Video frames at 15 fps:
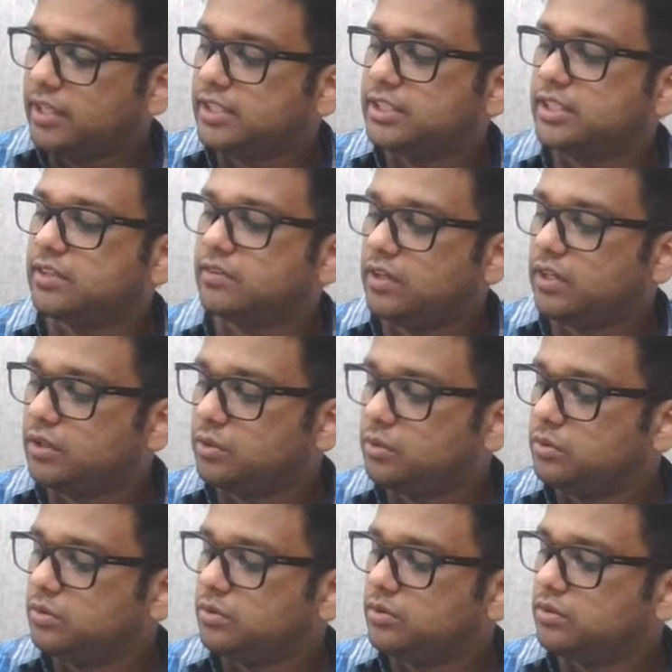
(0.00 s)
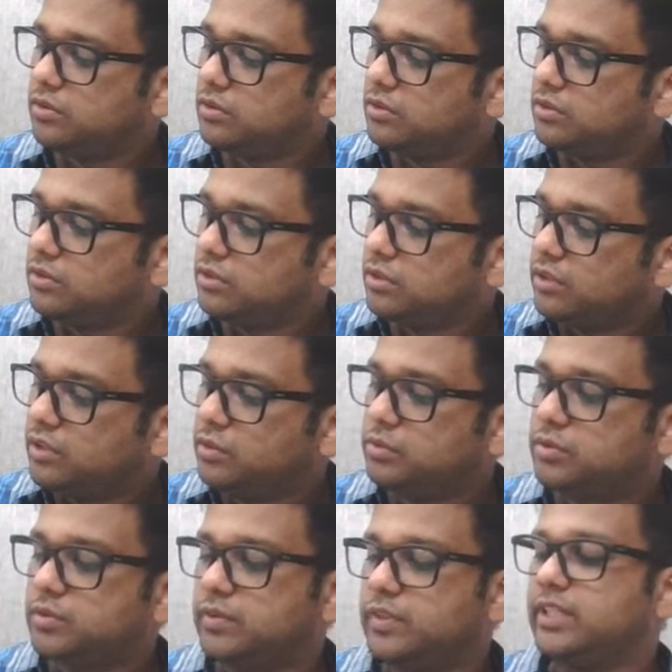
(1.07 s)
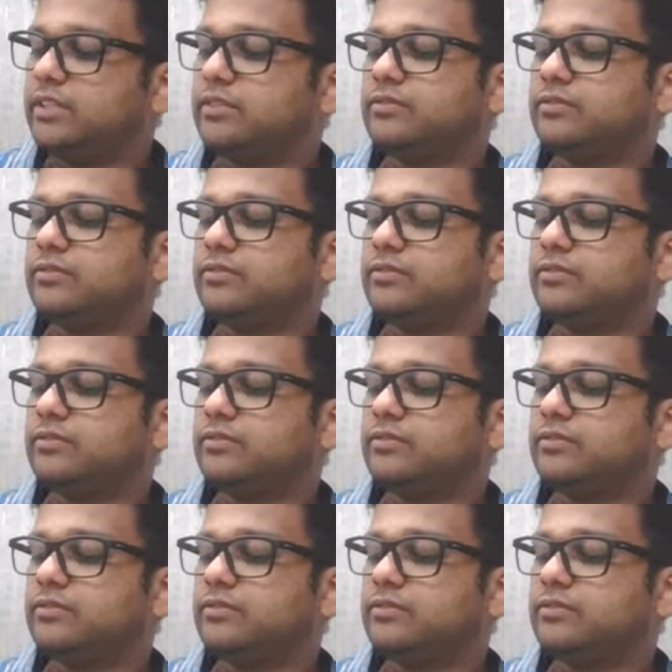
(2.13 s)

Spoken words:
is equal to q square.